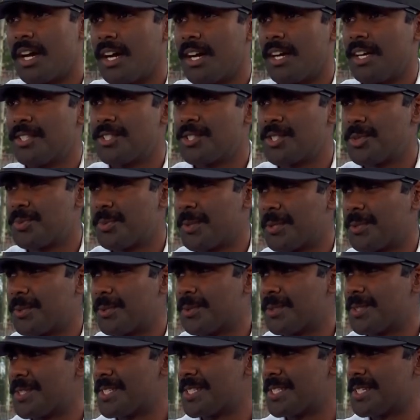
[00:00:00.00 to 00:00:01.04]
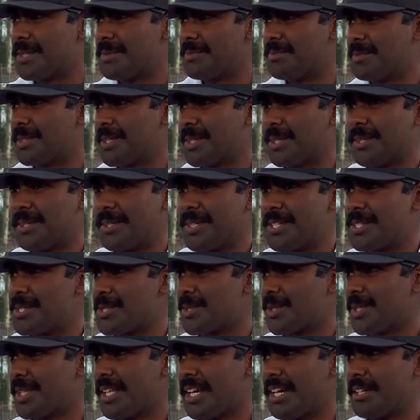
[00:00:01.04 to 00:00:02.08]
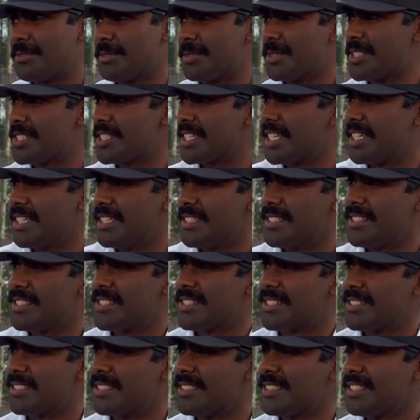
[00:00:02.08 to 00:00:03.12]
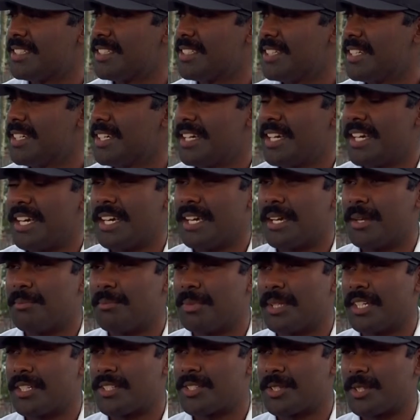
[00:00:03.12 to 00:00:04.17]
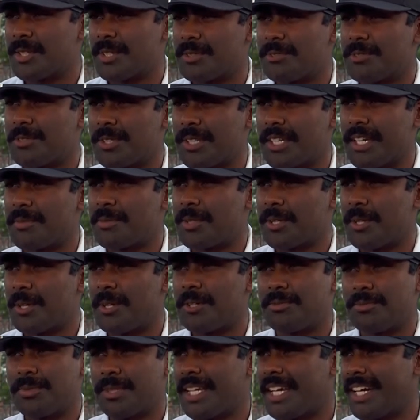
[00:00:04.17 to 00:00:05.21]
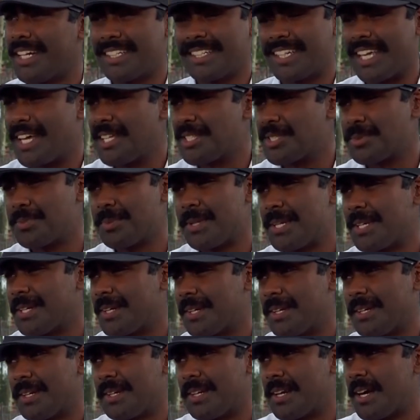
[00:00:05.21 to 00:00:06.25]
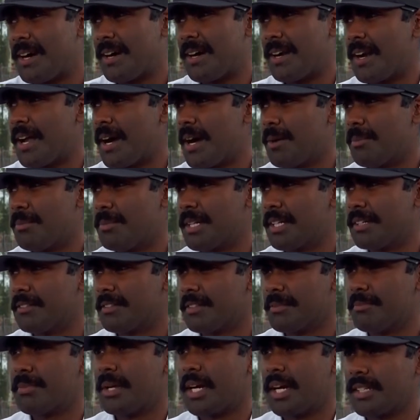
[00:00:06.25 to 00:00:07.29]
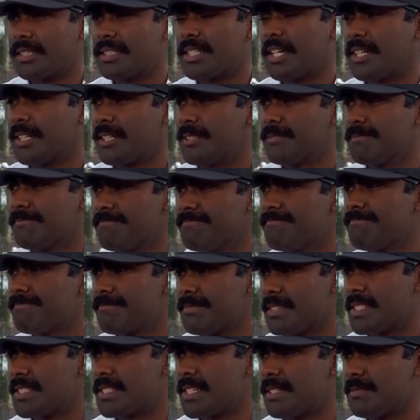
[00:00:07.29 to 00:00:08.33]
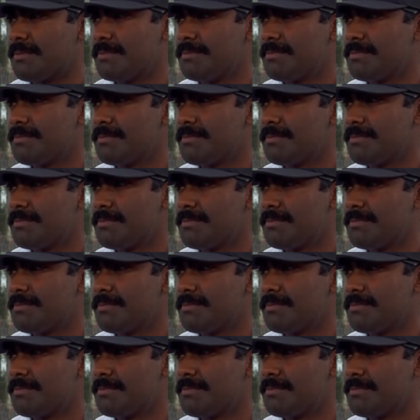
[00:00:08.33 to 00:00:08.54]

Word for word: it's just been cool to see him, you know, enjoy life with his kids and being so good for the game of golf. But, yeah, can't speak on how big of an impact Tiger was.